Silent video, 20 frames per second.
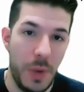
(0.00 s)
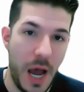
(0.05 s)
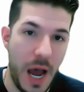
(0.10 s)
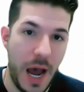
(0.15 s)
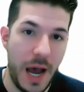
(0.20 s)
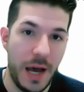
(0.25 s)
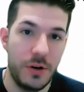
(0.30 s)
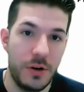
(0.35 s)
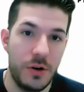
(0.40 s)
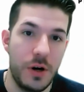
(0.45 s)

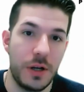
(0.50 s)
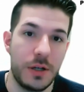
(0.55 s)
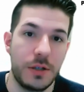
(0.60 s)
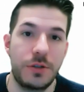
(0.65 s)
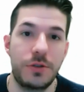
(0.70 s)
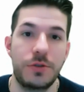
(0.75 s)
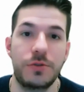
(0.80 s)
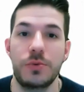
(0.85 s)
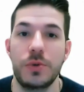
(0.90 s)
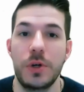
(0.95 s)
add on
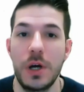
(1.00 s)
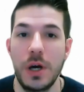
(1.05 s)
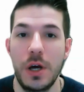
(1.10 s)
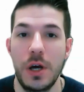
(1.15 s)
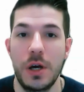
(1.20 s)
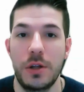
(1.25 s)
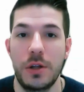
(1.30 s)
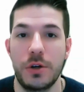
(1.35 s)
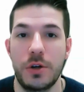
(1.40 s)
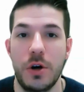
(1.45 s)
to
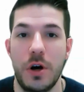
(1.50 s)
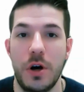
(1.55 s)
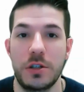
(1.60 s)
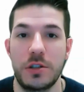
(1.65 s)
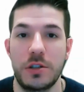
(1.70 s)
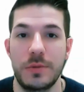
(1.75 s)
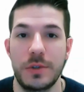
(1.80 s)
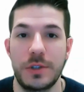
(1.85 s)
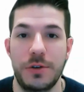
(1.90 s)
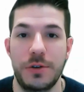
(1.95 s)
the
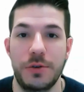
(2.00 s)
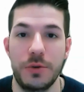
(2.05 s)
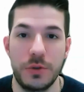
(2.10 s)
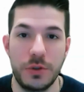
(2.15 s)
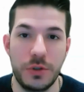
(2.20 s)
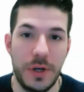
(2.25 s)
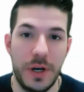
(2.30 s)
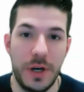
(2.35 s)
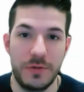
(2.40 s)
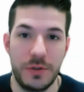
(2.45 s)
cost of
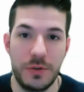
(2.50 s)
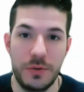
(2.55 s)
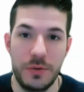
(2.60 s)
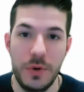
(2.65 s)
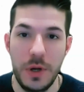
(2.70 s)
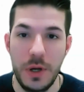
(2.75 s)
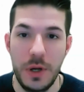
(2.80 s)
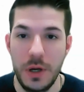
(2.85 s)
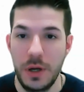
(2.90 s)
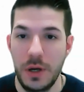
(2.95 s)
materials? You have
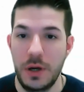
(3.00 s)
to